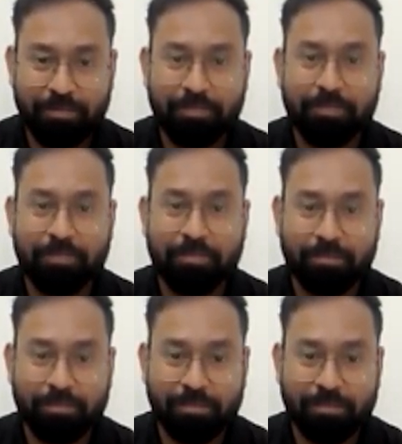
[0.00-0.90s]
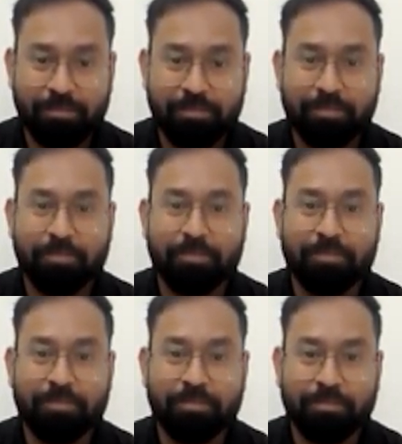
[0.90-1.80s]

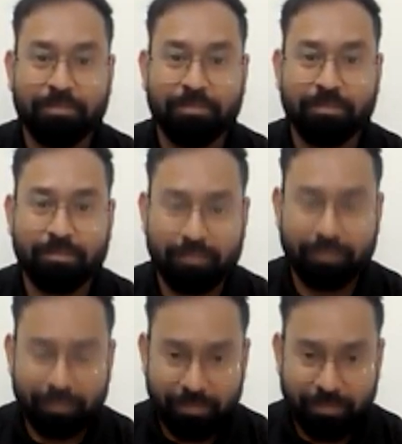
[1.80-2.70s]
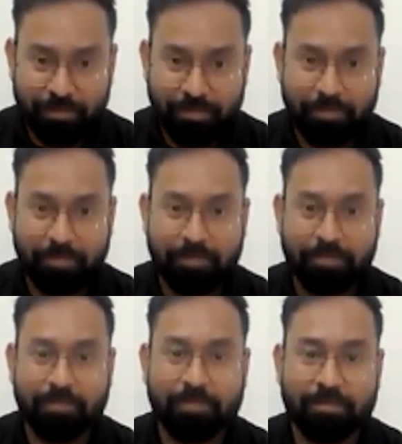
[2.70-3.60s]

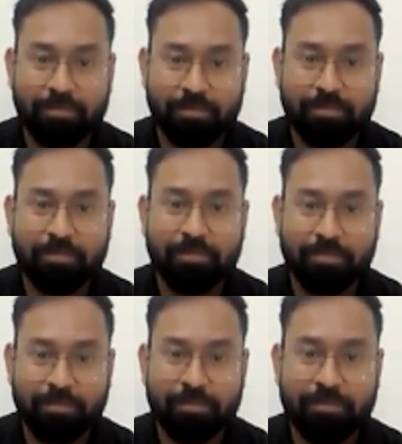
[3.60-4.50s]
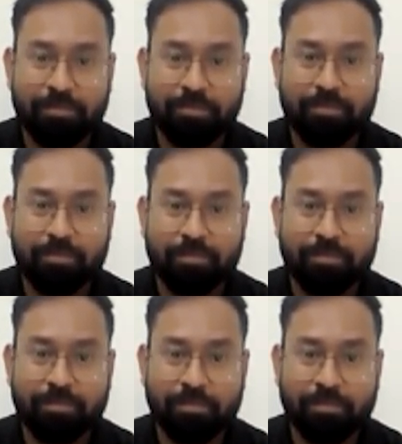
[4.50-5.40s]

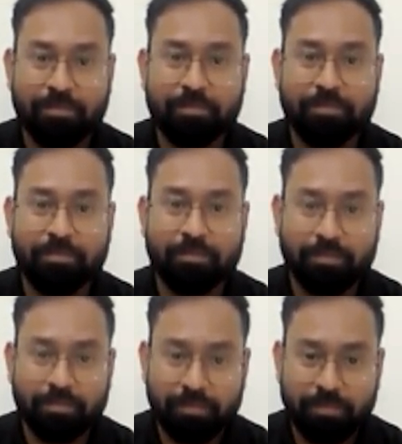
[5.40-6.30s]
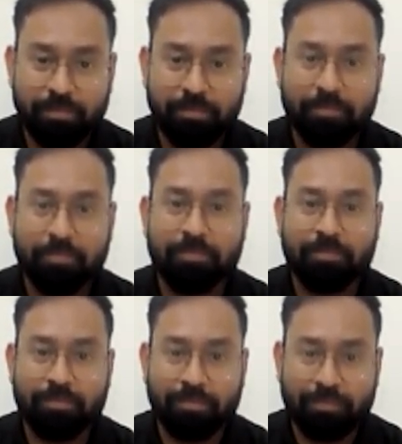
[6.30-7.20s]

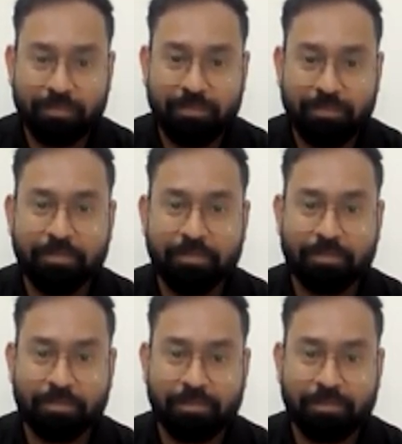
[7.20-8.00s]
No words are spoken by the person on screen.